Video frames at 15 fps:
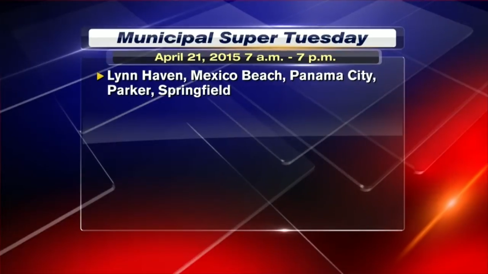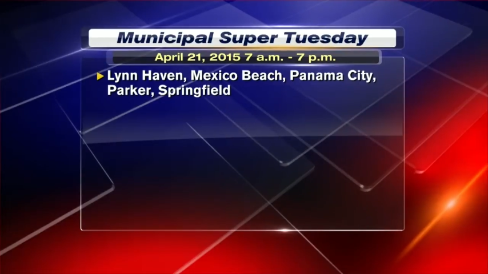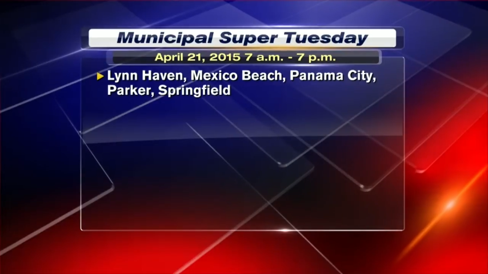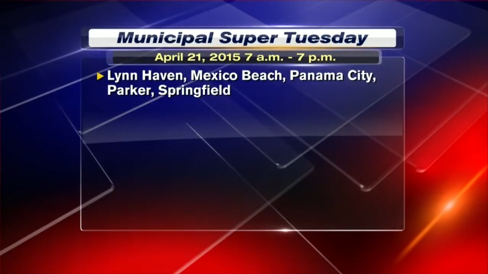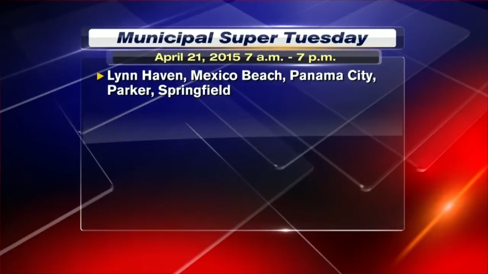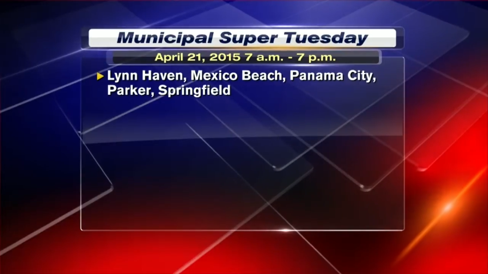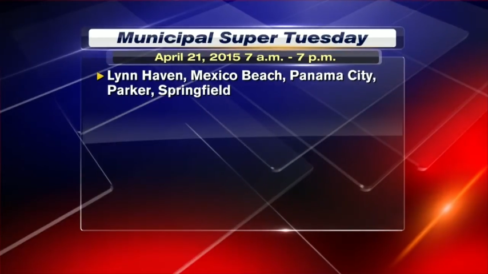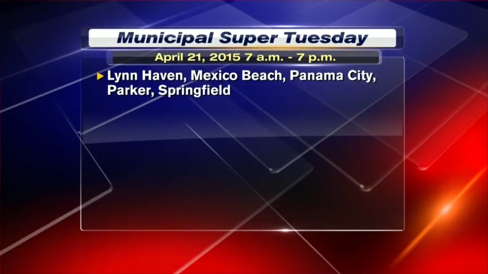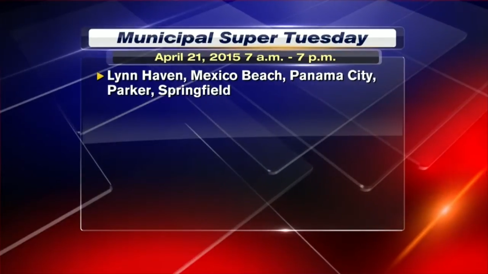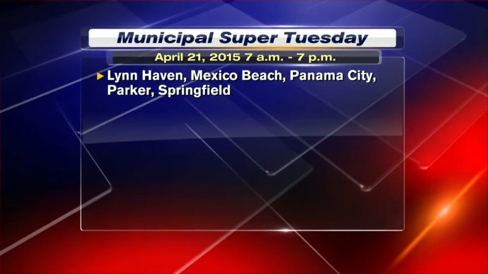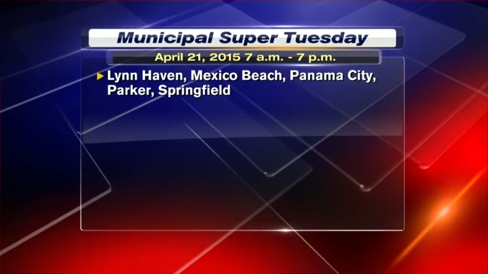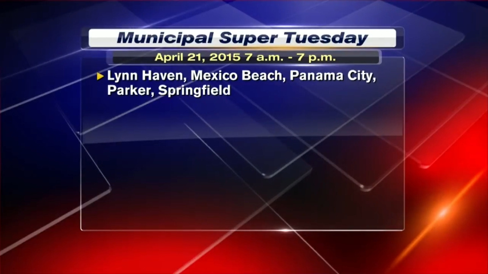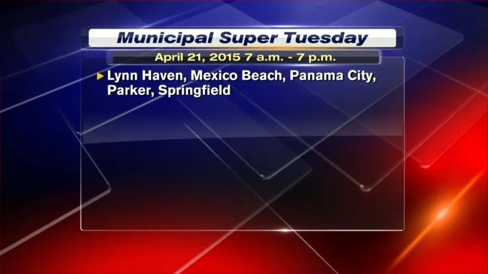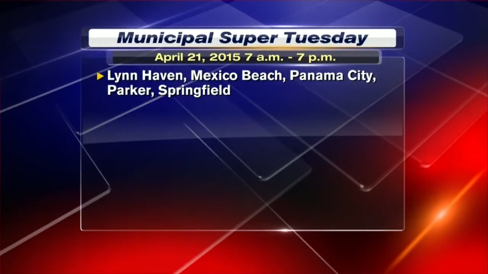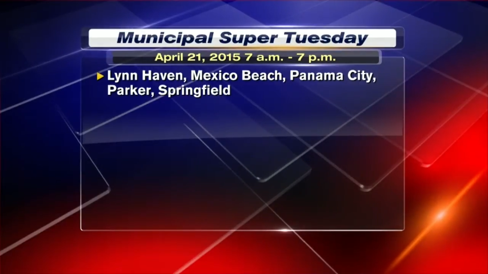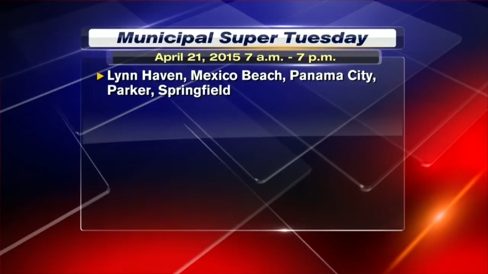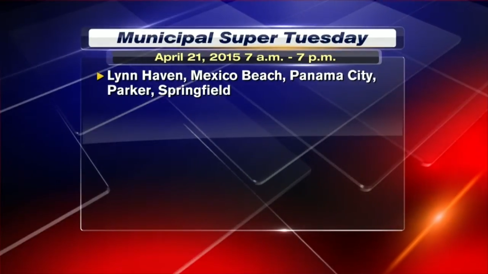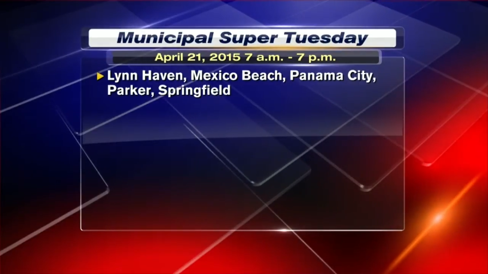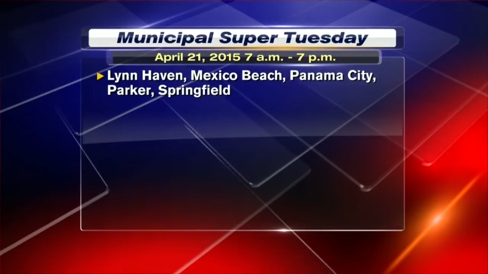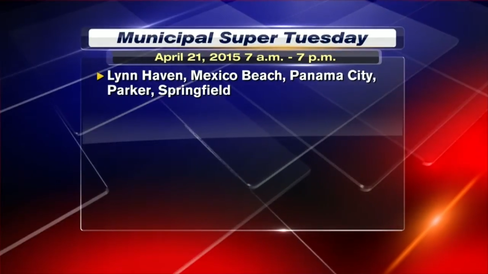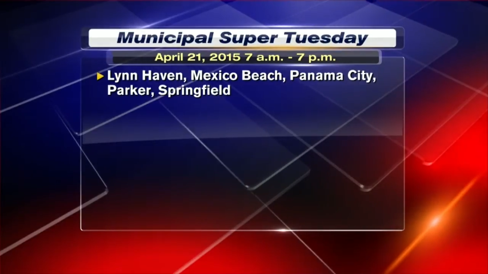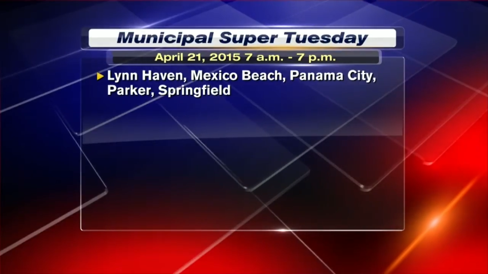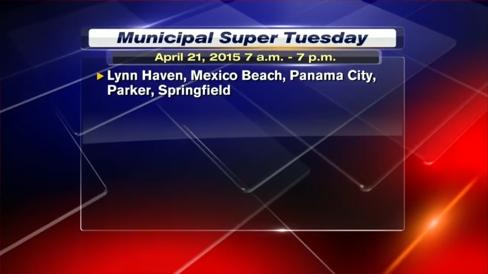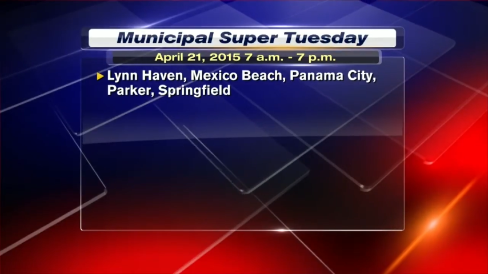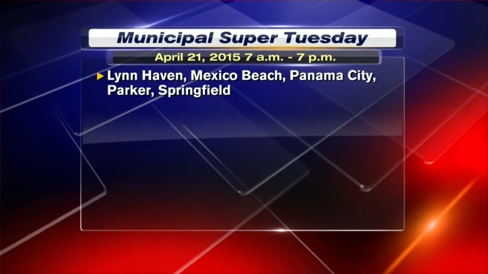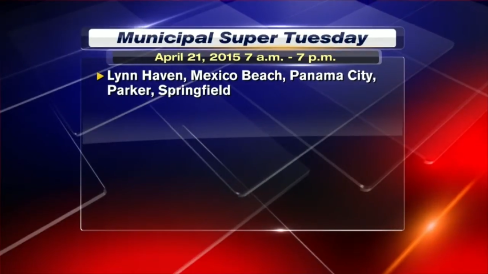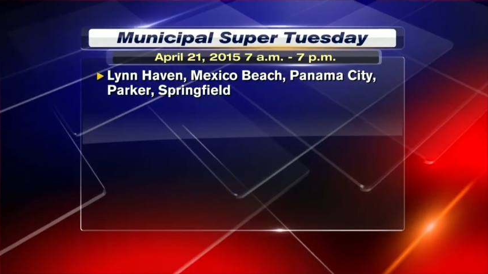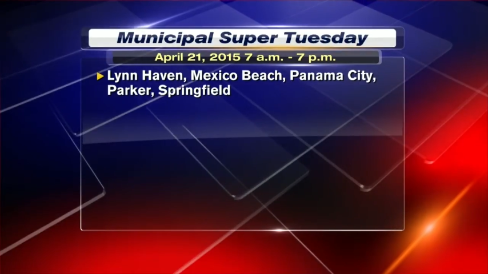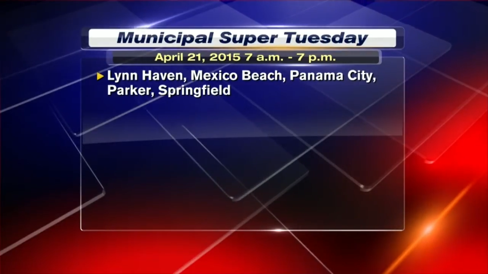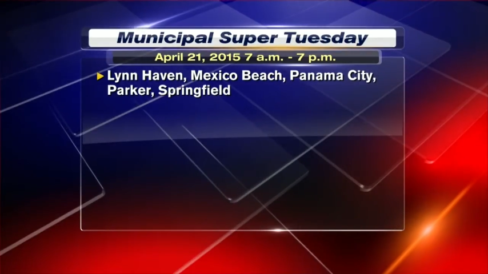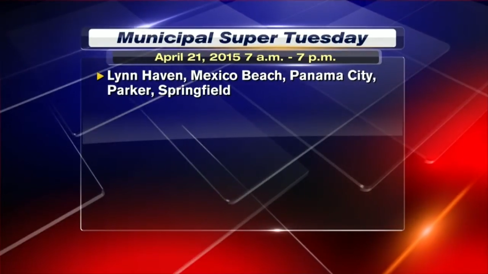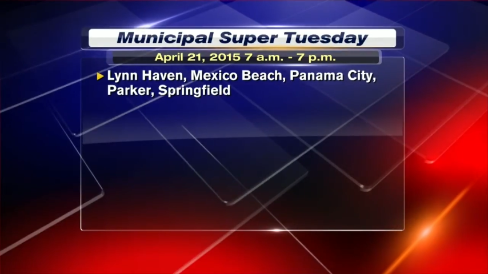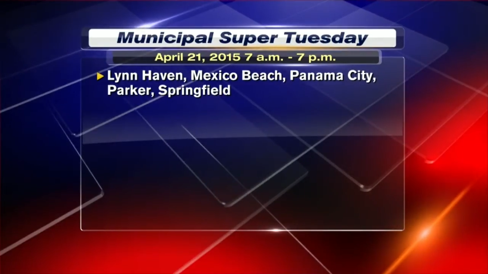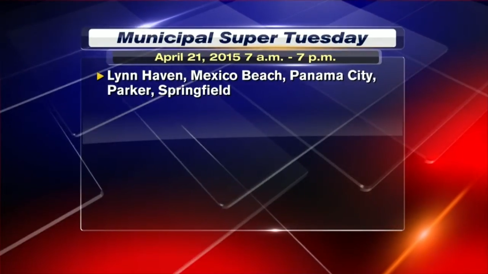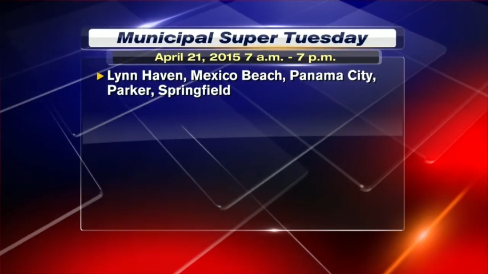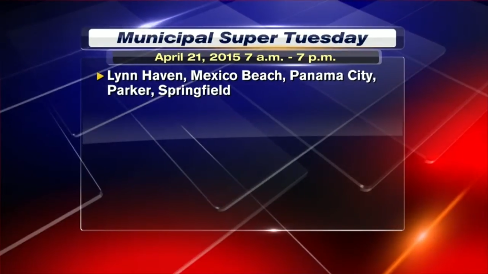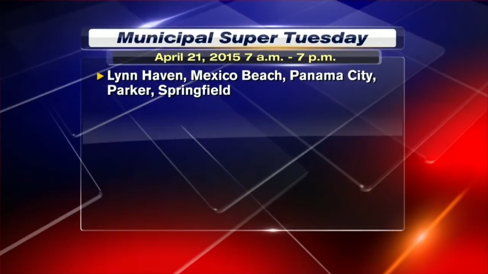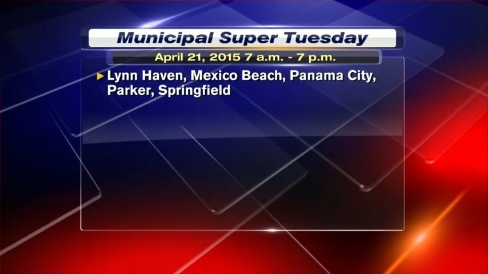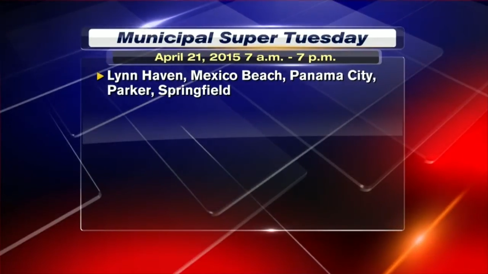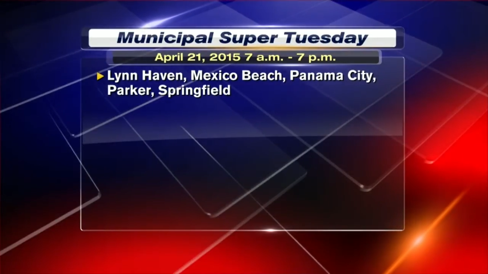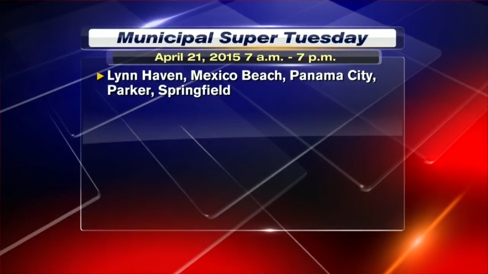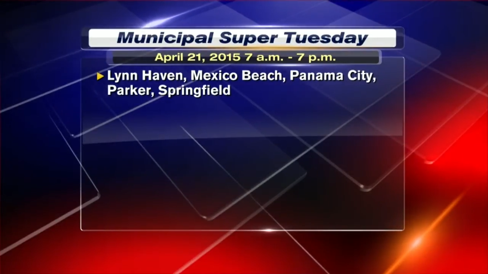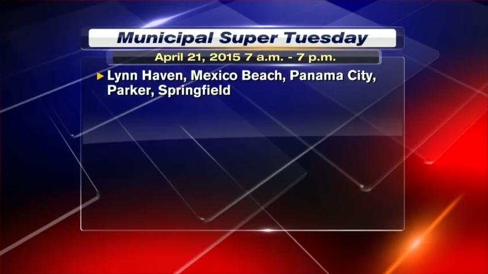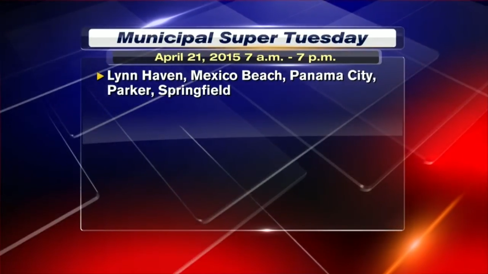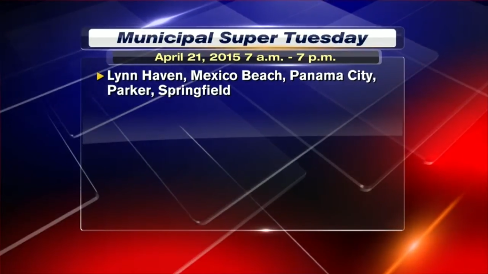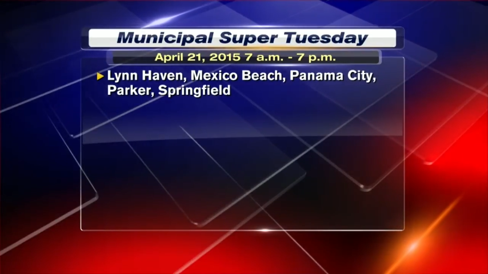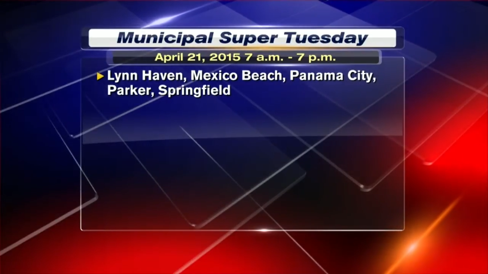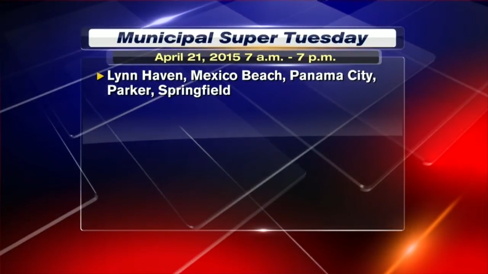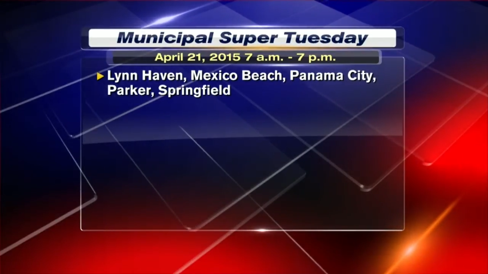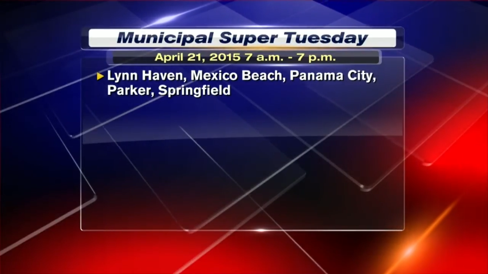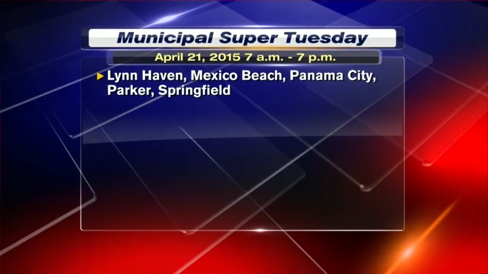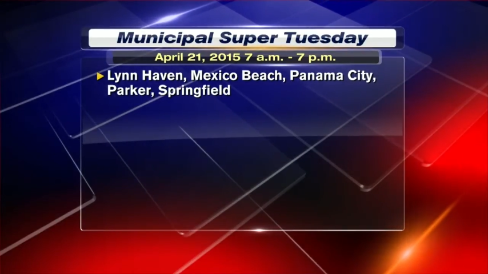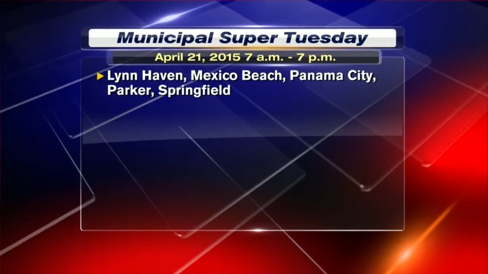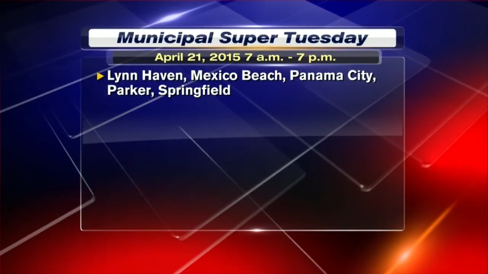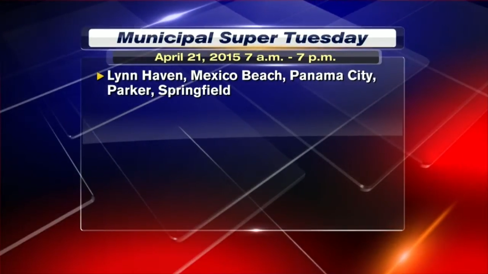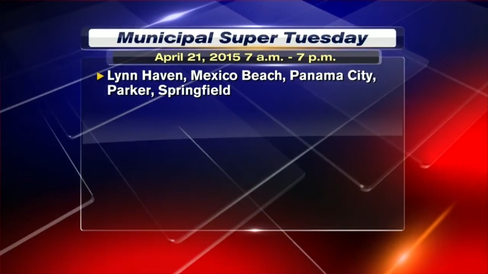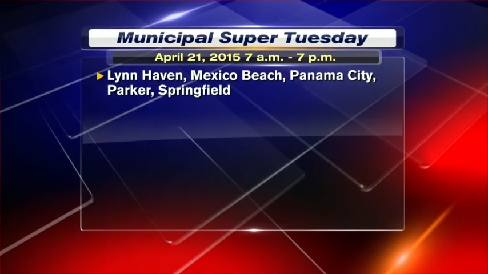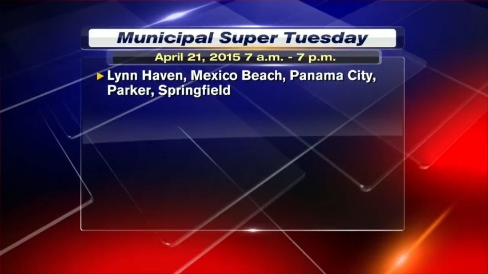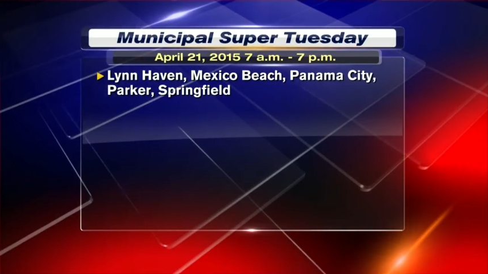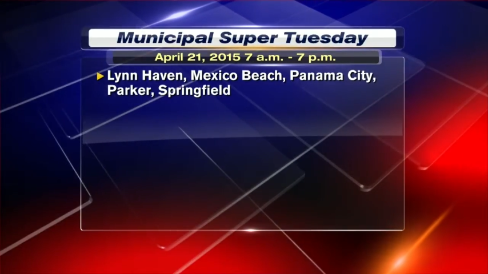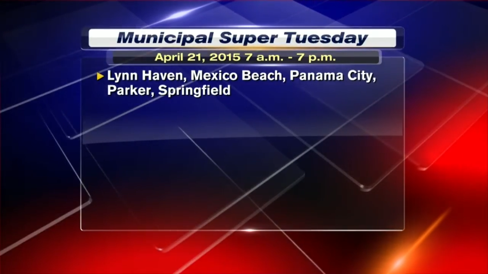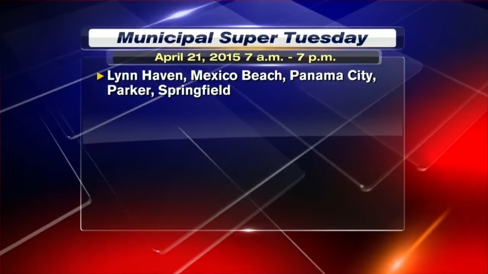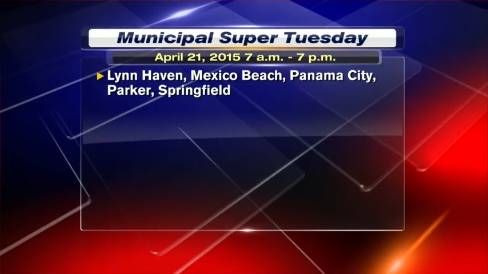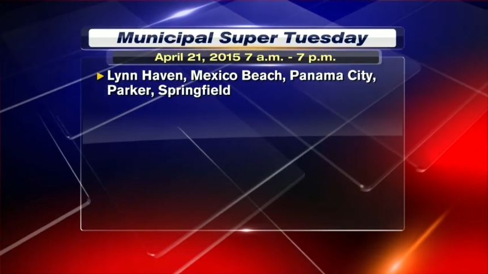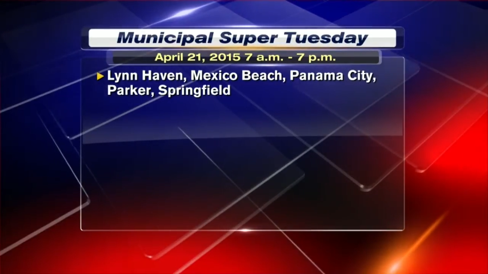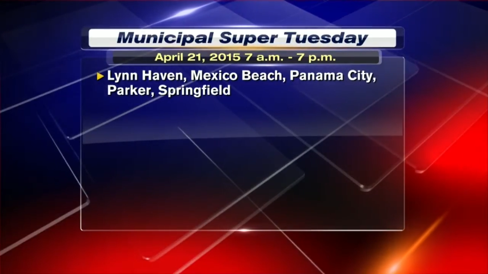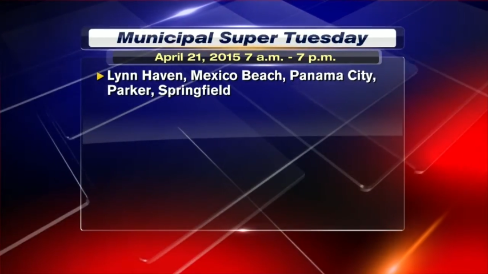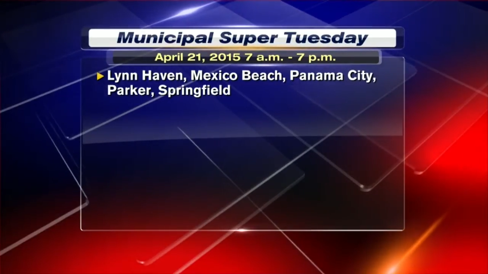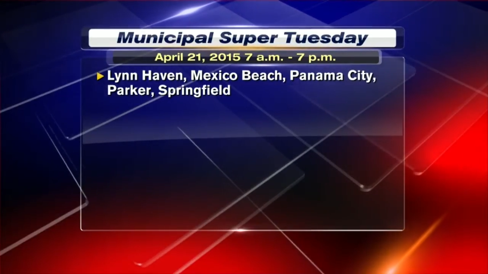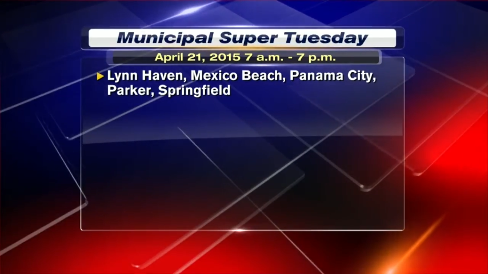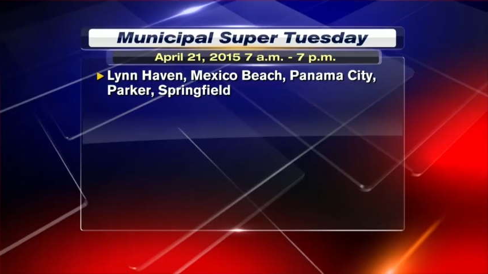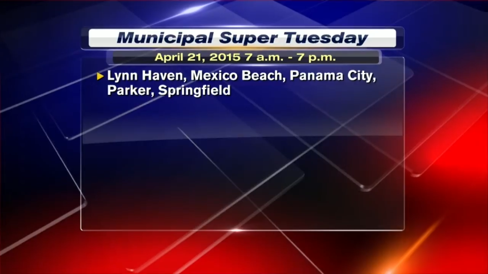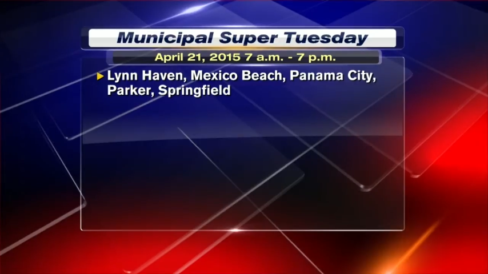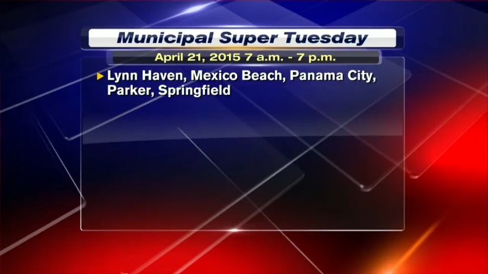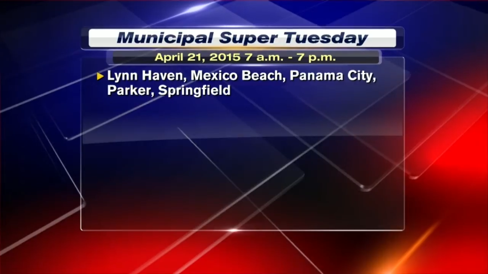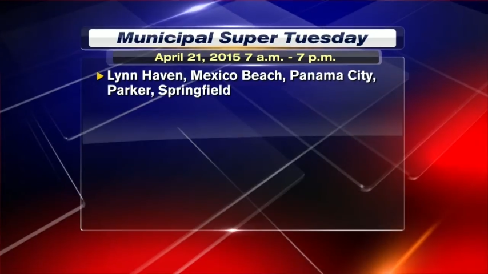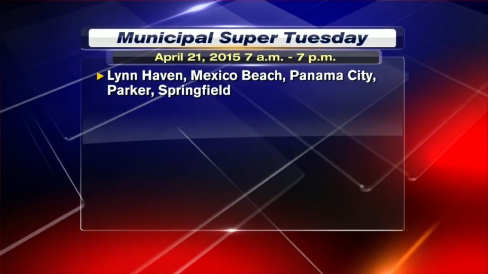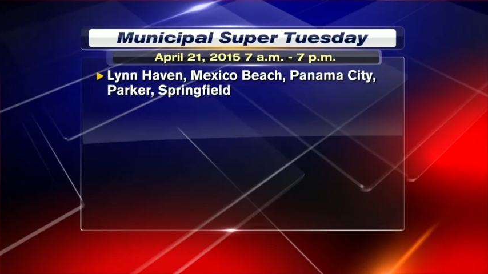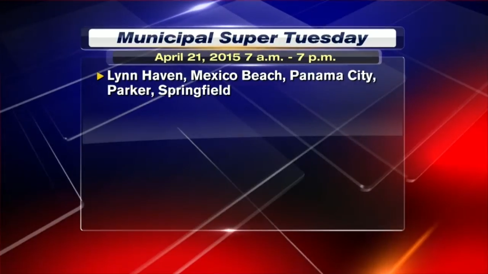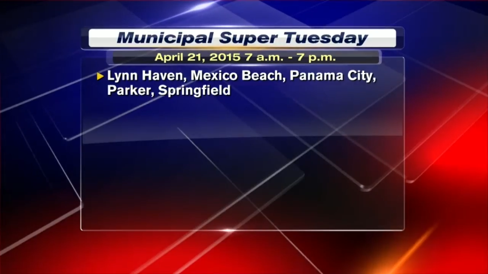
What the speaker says: (no speaker visible)